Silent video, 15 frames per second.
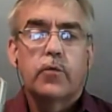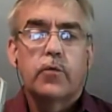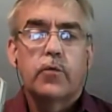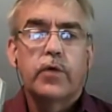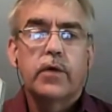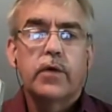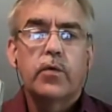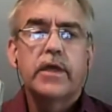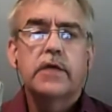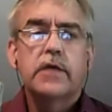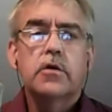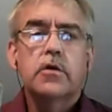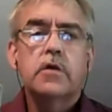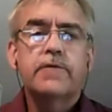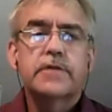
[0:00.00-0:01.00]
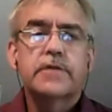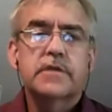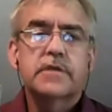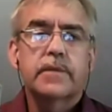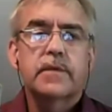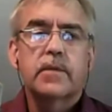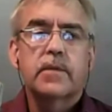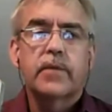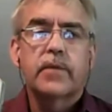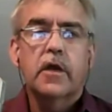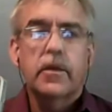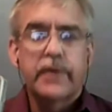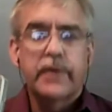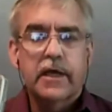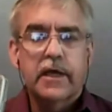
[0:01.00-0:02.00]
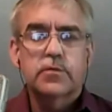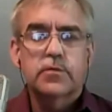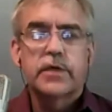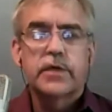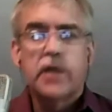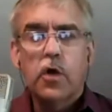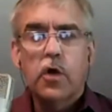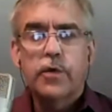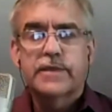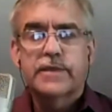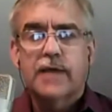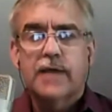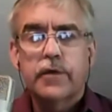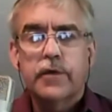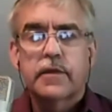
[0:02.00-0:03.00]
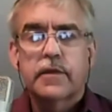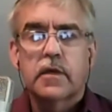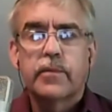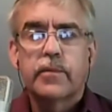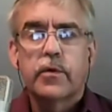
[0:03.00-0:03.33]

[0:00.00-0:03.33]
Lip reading: We yearn for something bigger because we know it's out there,